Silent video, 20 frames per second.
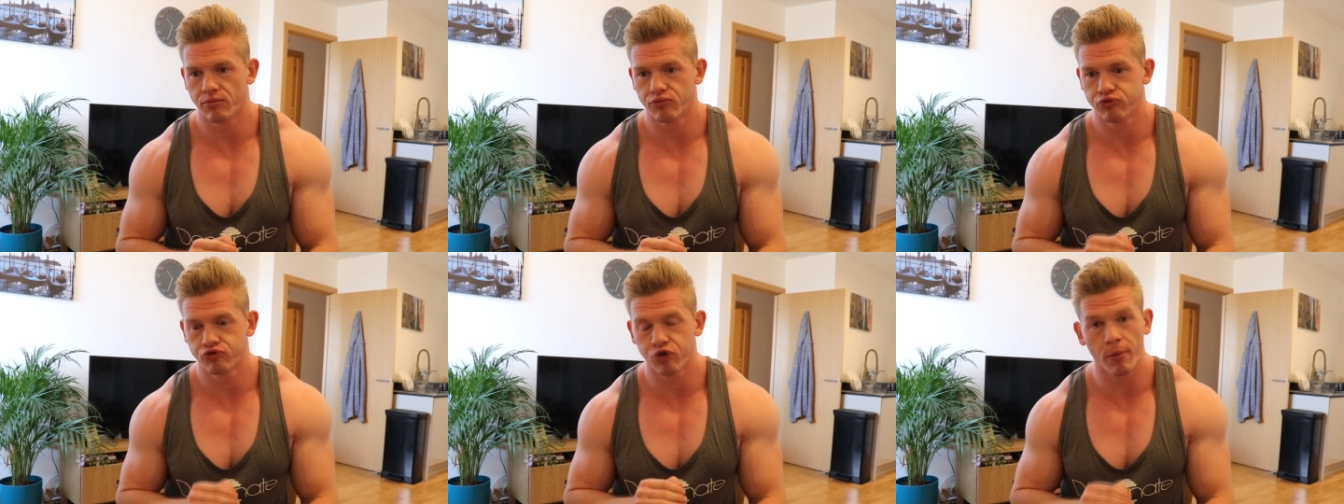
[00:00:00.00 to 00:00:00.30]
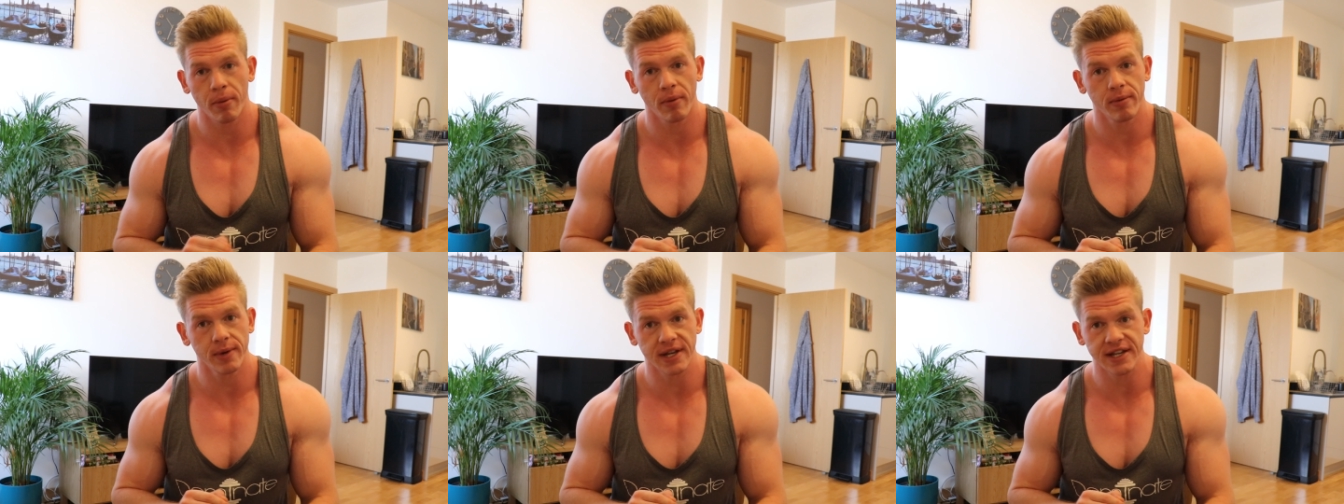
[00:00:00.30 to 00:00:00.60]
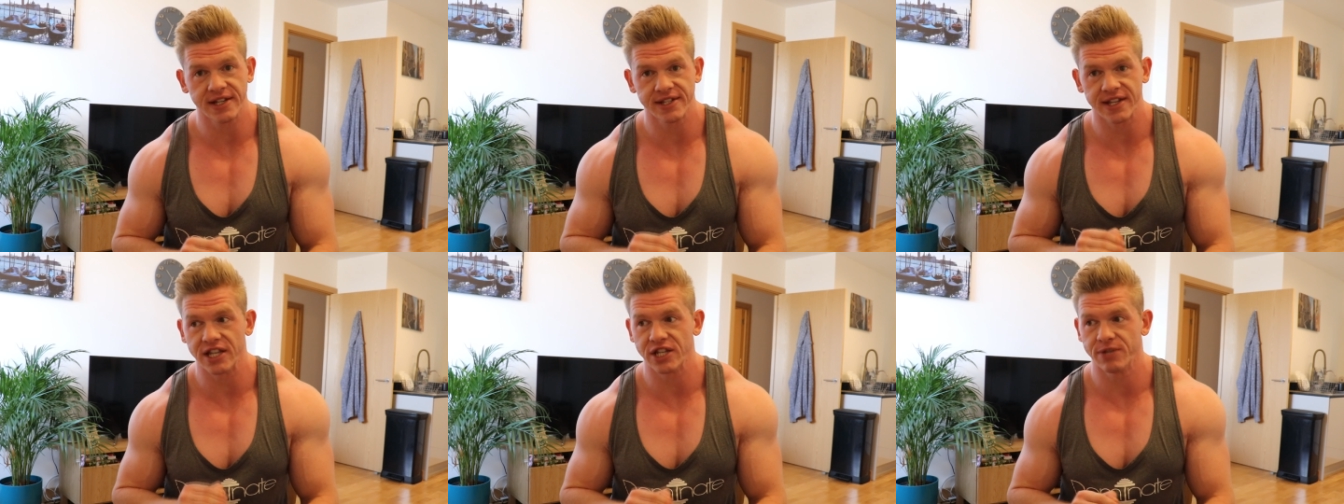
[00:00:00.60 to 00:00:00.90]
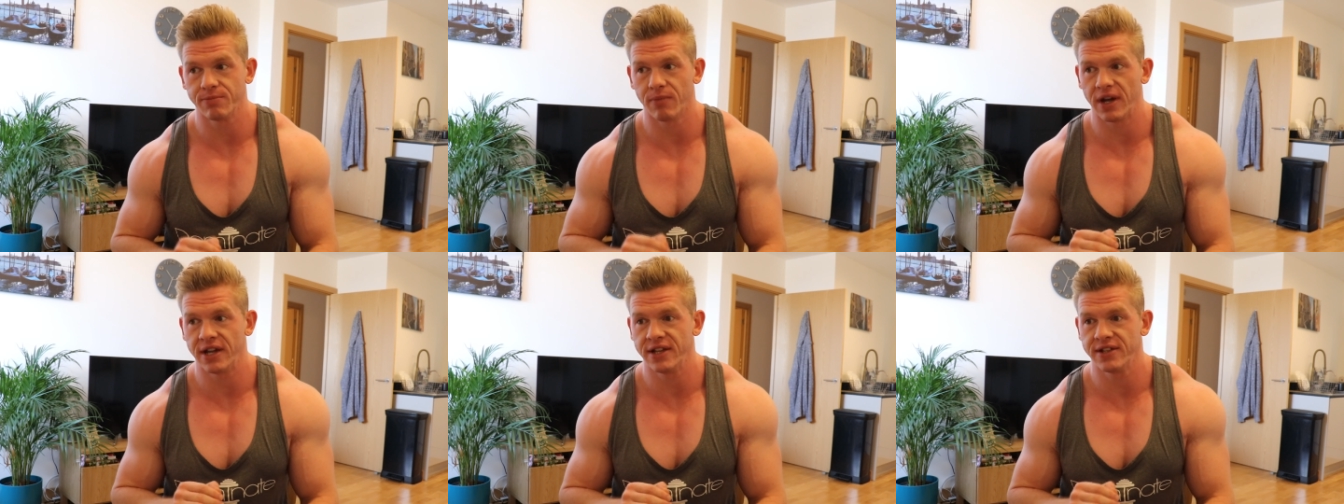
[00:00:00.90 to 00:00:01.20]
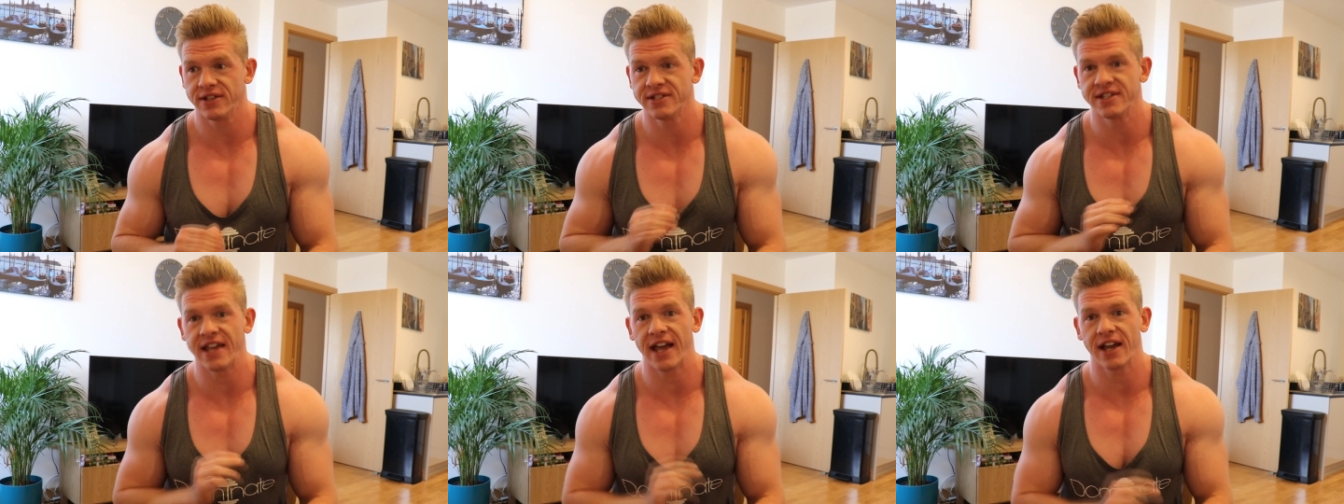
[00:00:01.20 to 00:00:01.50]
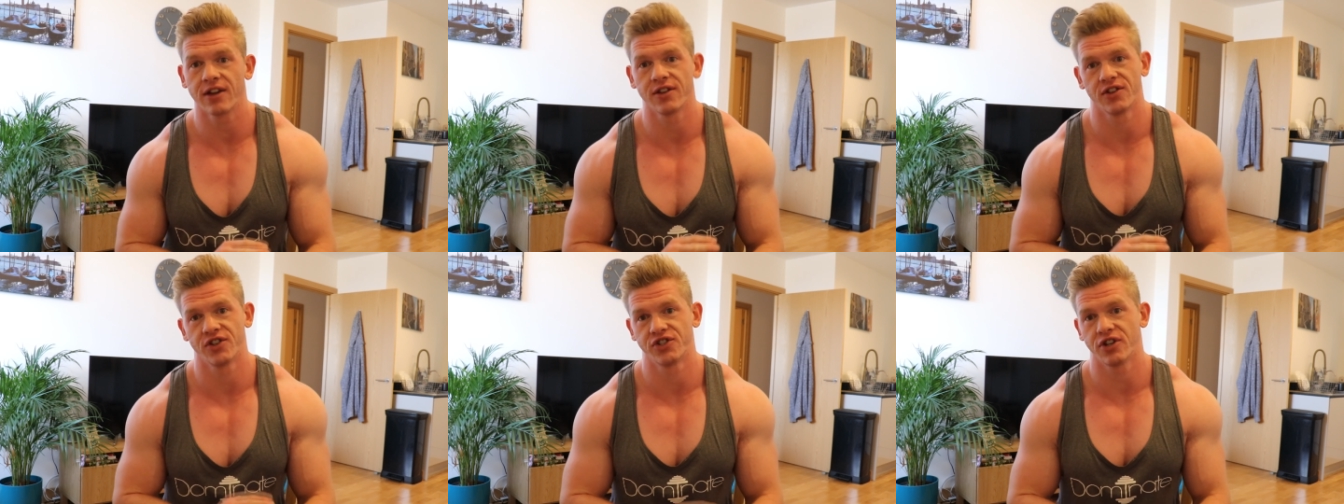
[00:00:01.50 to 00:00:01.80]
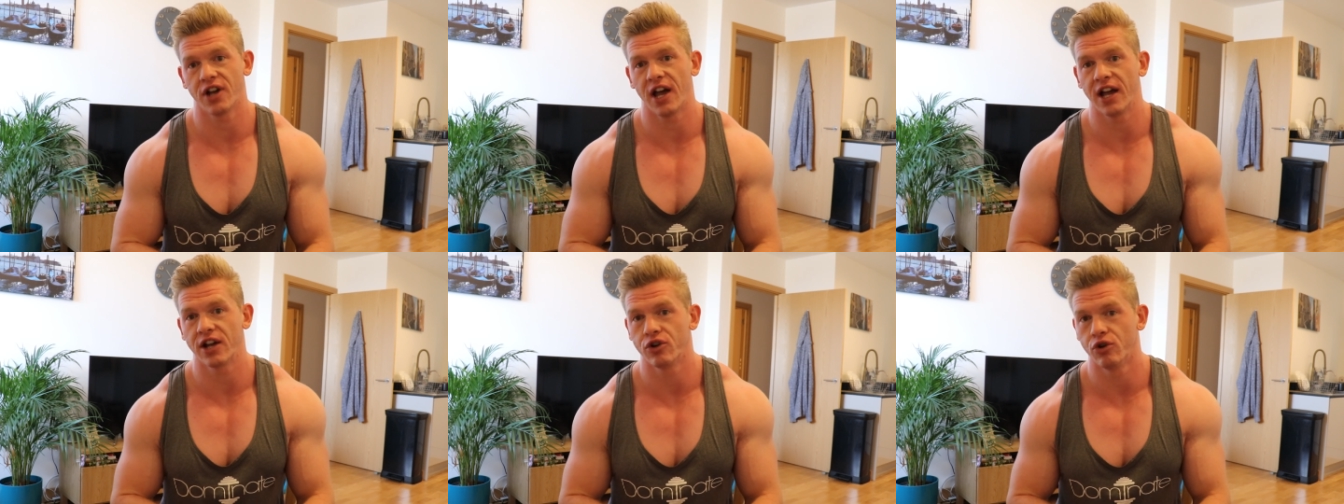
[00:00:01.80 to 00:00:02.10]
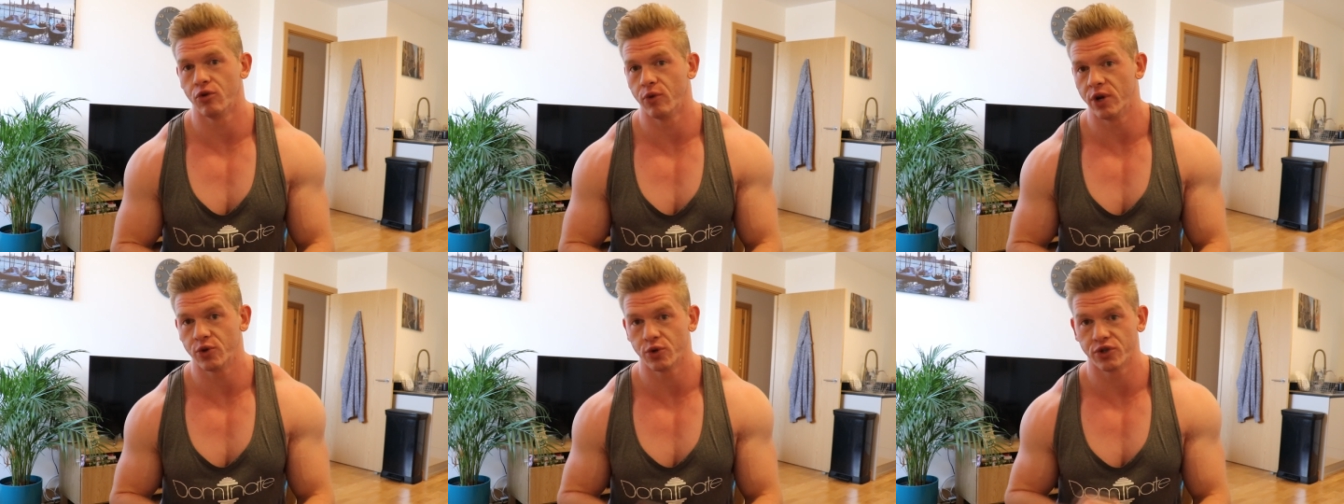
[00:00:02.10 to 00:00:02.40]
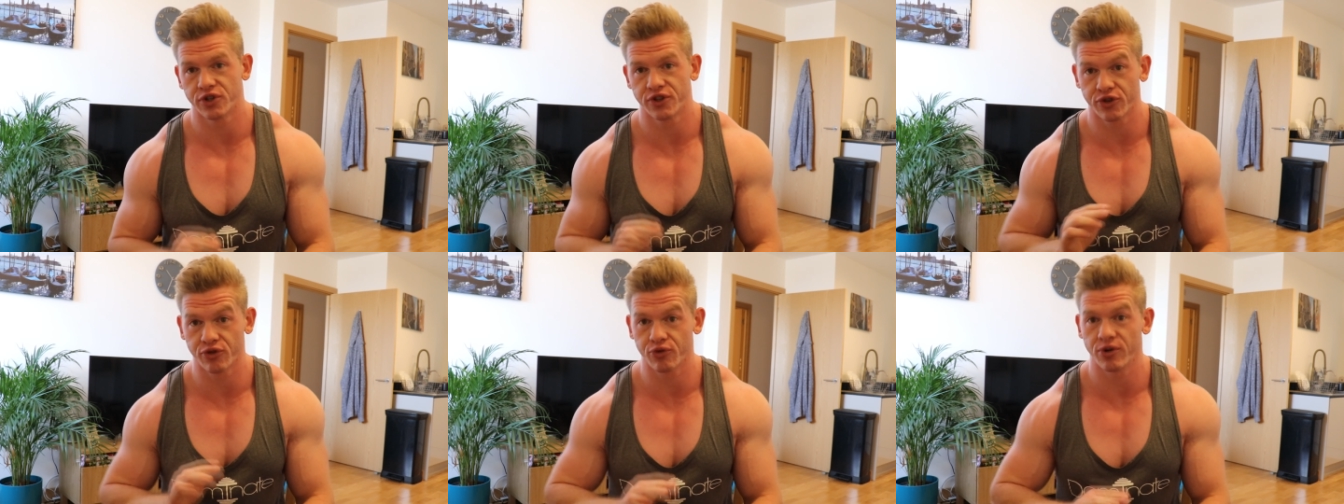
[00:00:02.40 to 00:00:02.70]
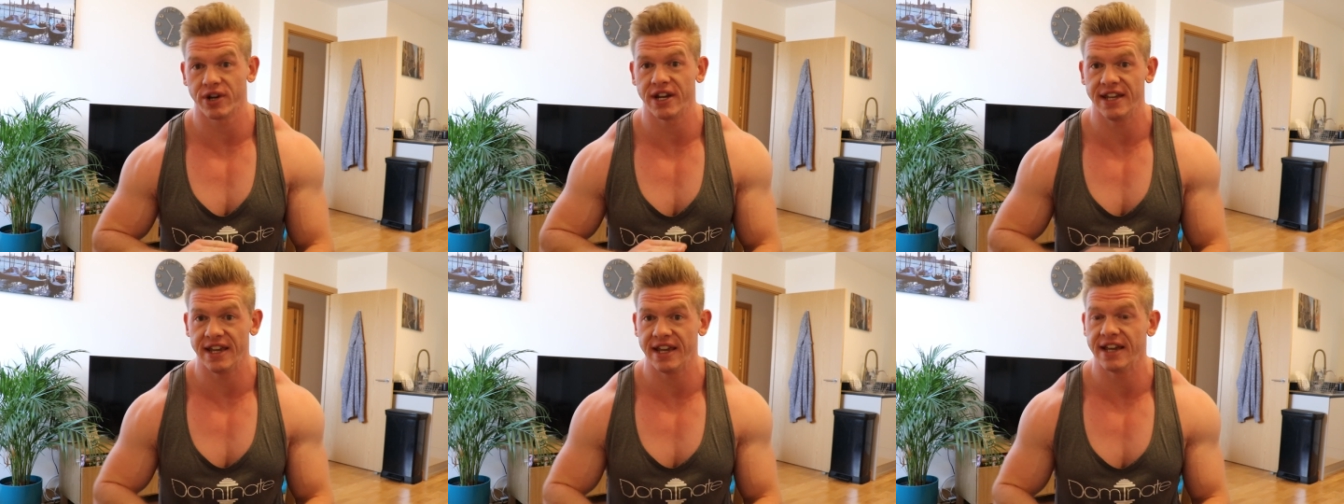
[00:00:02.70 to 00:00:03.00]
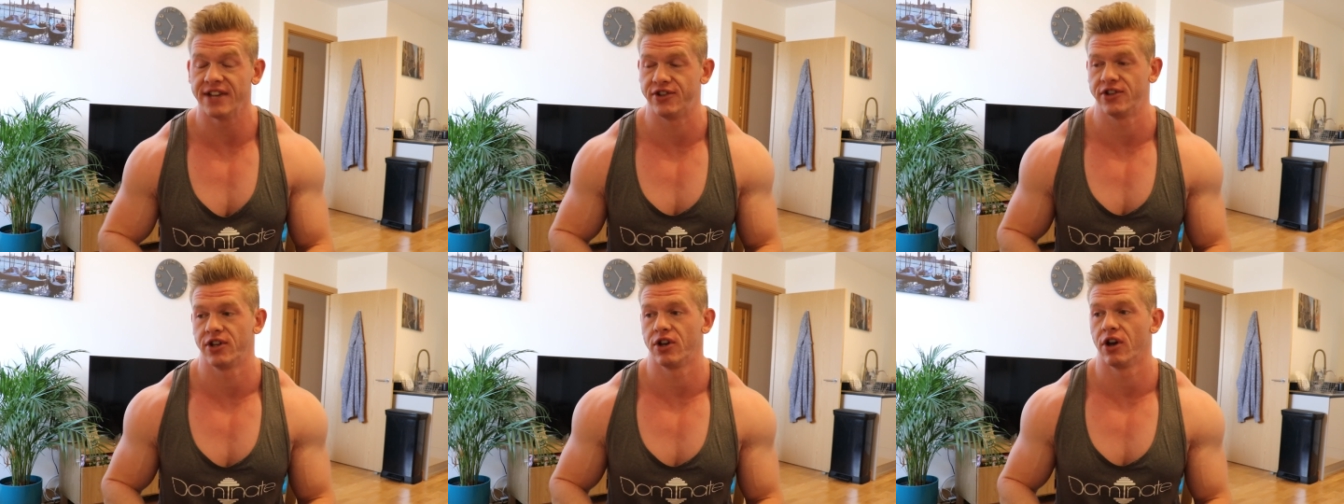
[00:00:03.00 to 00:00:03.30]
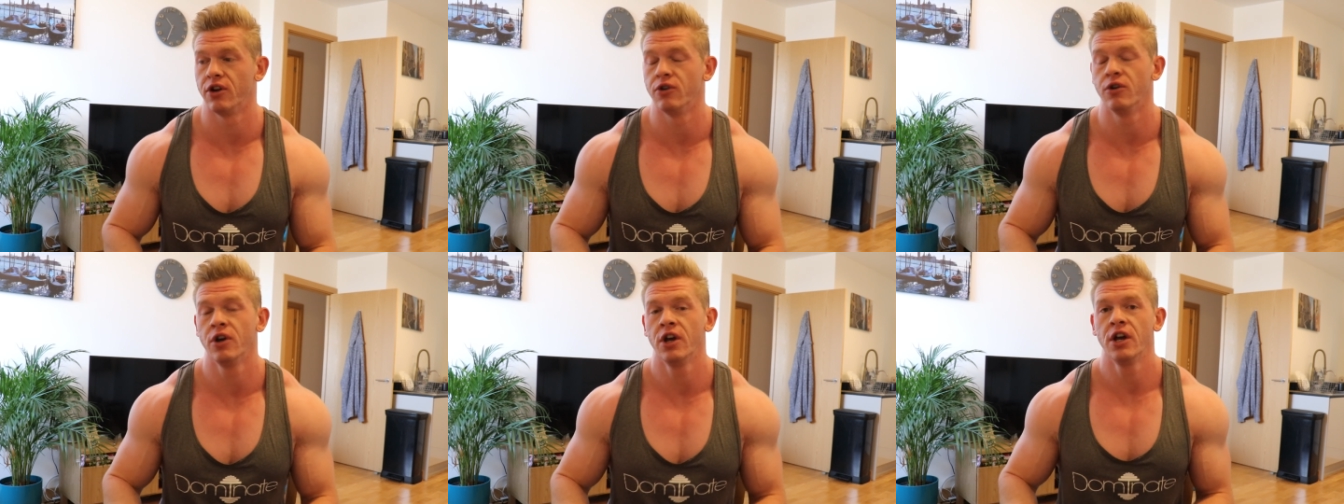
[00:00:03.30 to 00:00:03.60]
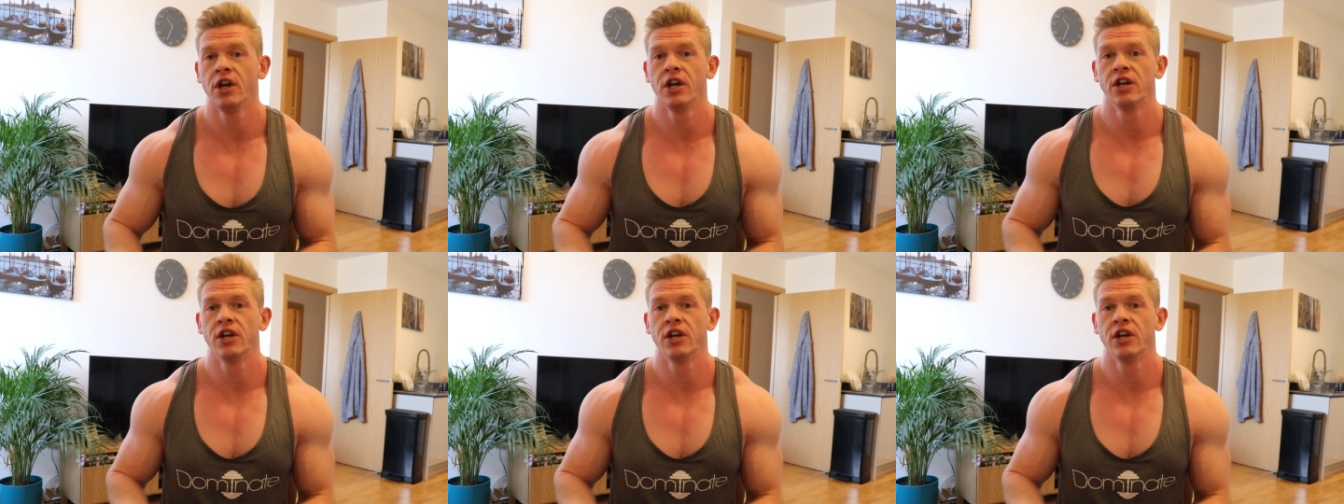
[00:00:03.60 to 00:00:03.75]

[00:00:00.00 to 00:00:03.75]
probably since my second cycle, which was 3 years ago.